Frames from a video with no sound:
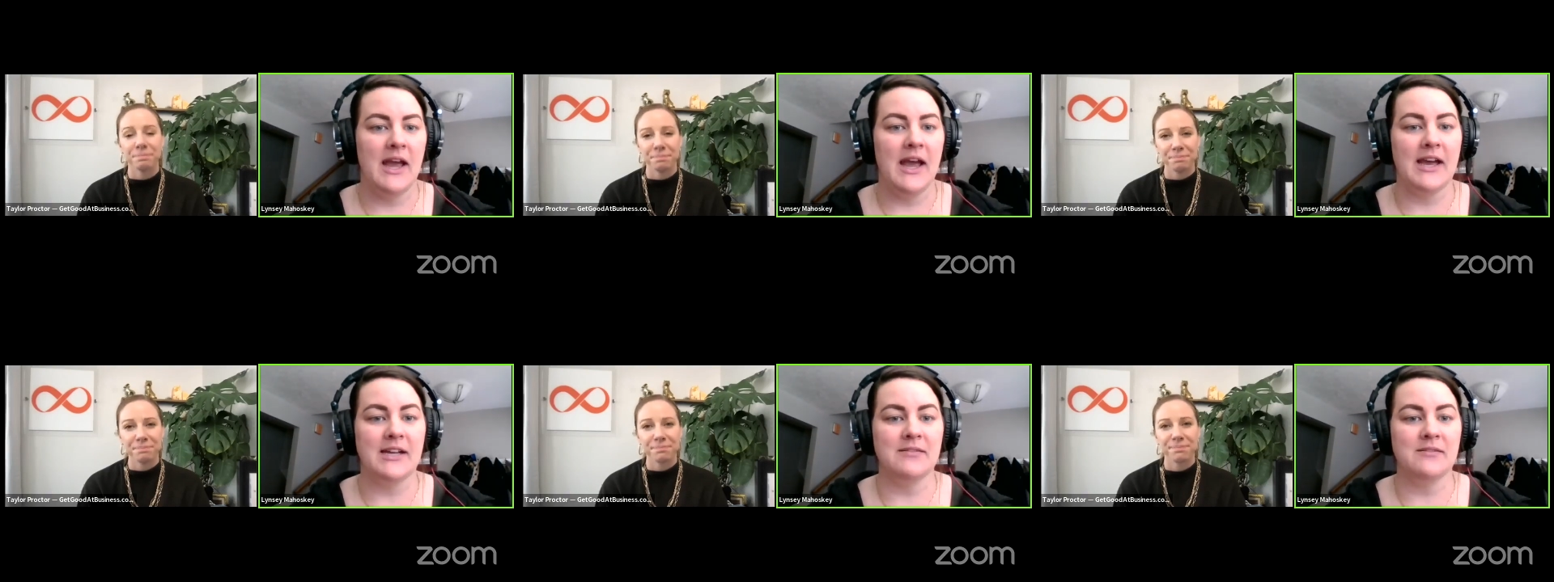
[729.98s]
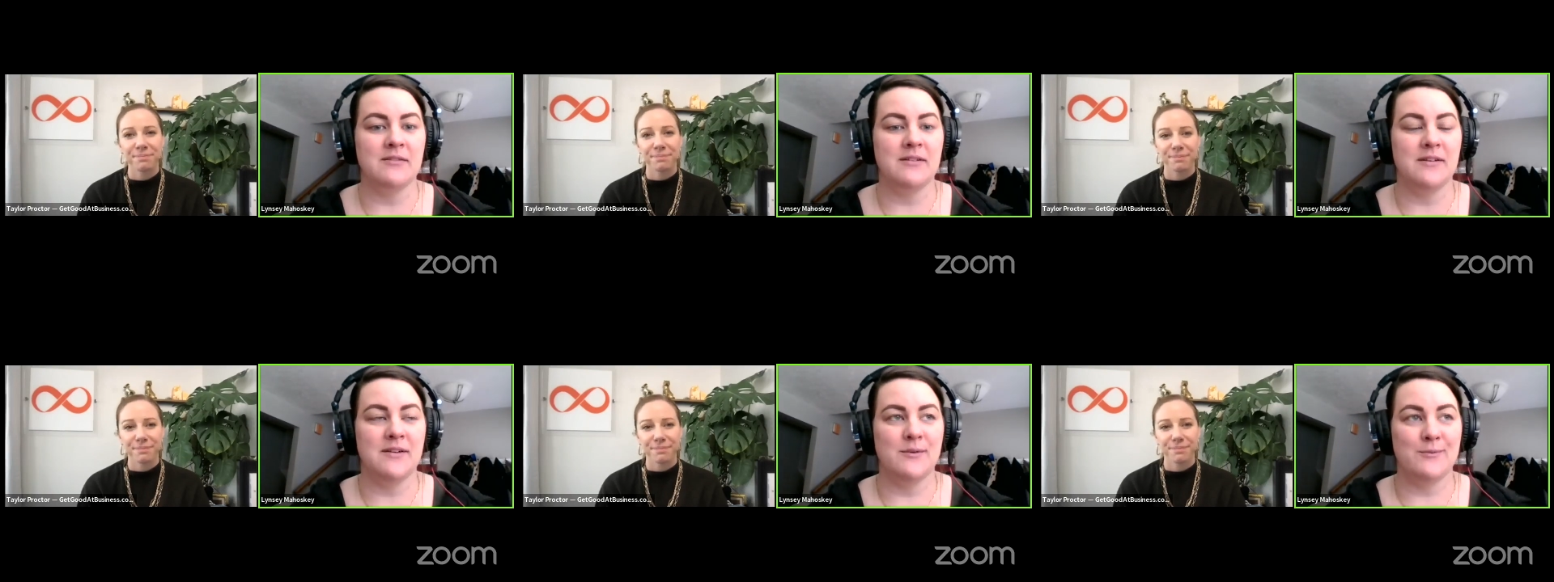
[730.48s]
Speaker 1: And
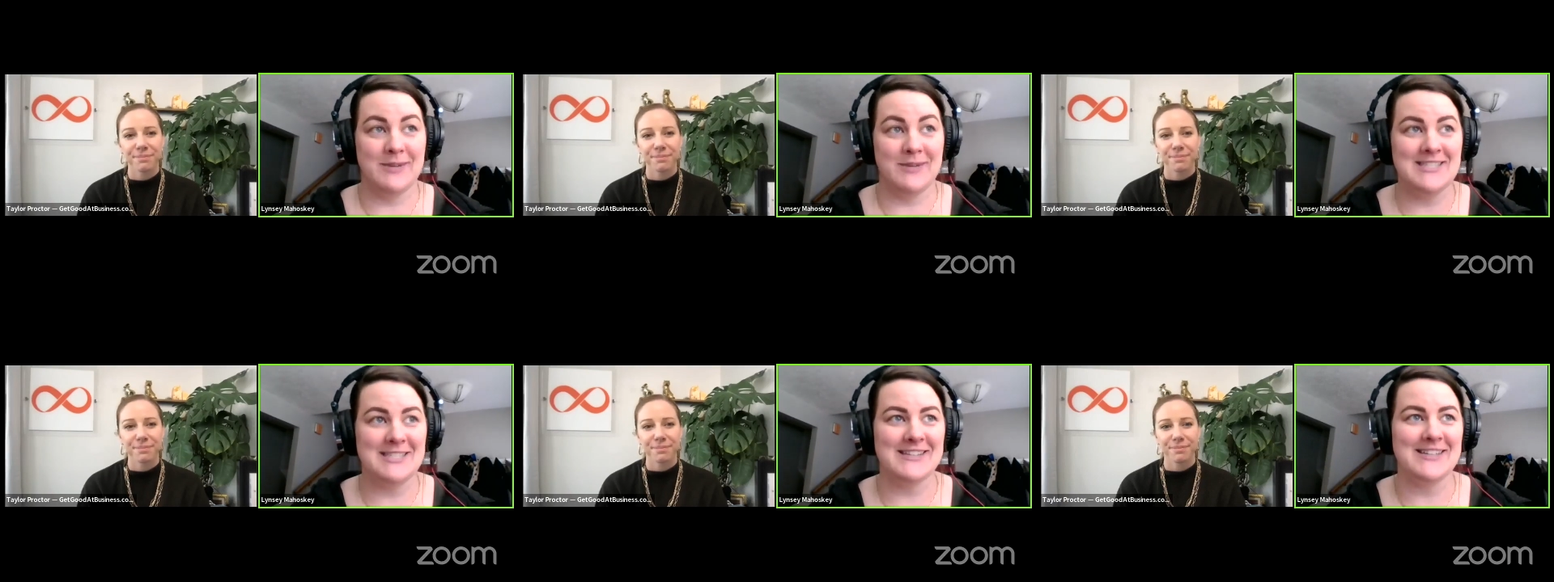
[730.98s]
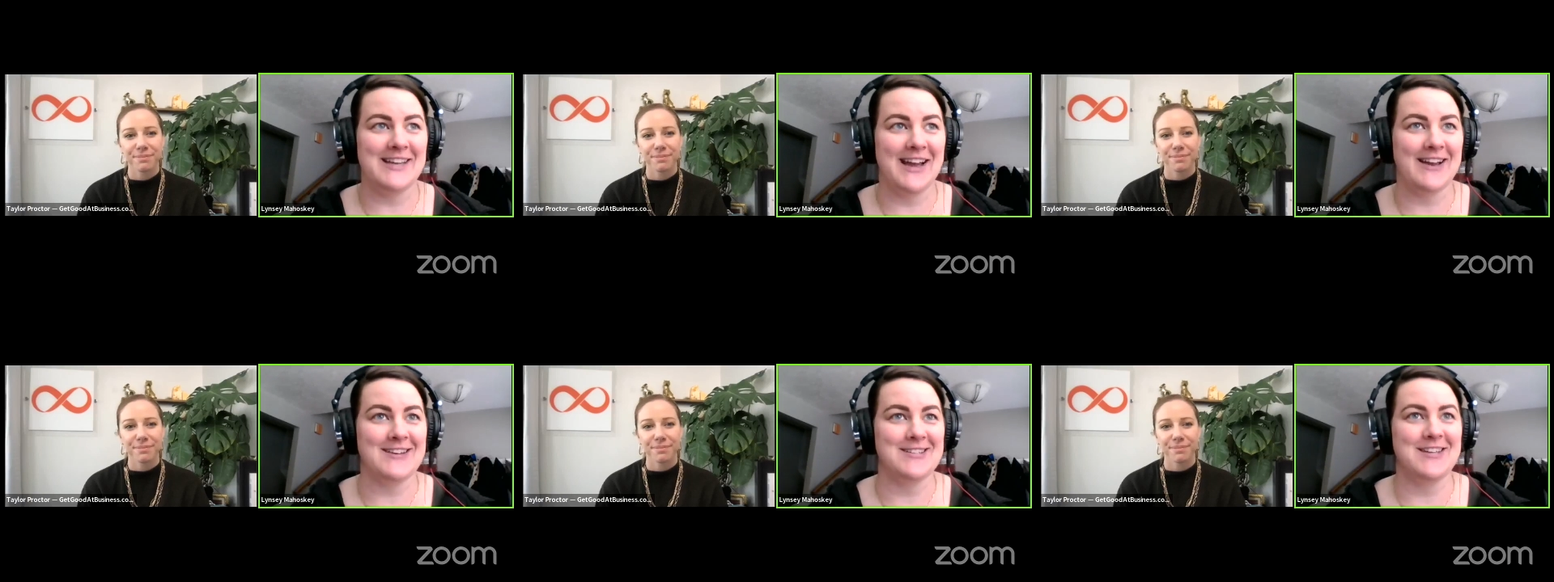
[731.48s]
recently,
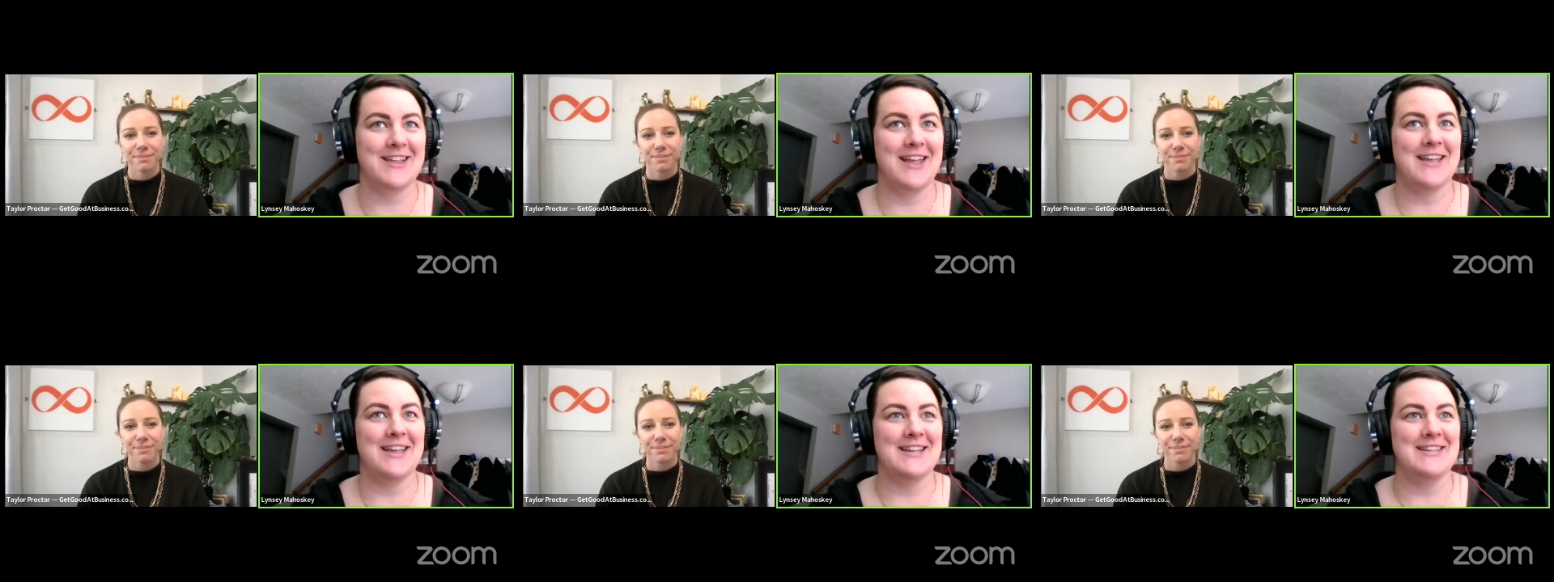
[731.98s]
actually, like in,